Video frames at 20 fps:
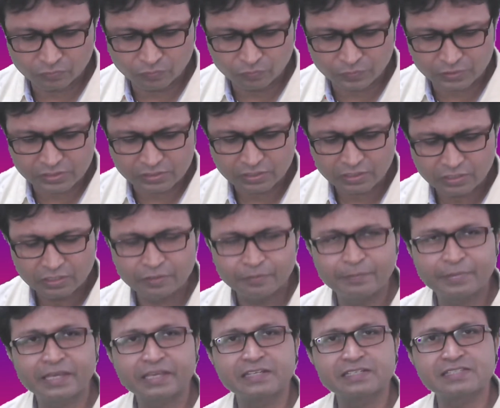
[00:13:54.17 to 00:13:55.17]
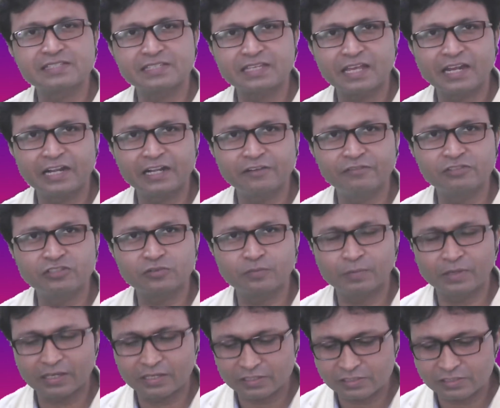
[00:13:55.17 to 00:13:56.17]
which make us sad, which
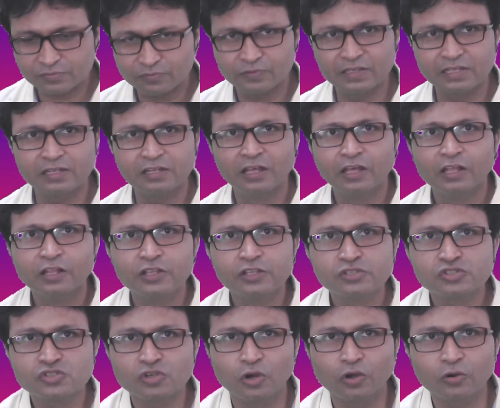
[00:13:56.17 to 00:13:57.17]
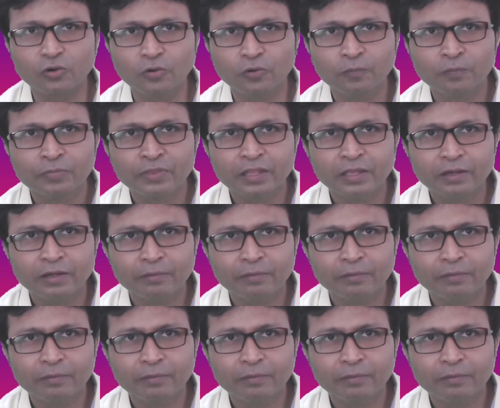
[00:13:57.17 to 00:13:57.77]
make us feel sorrow.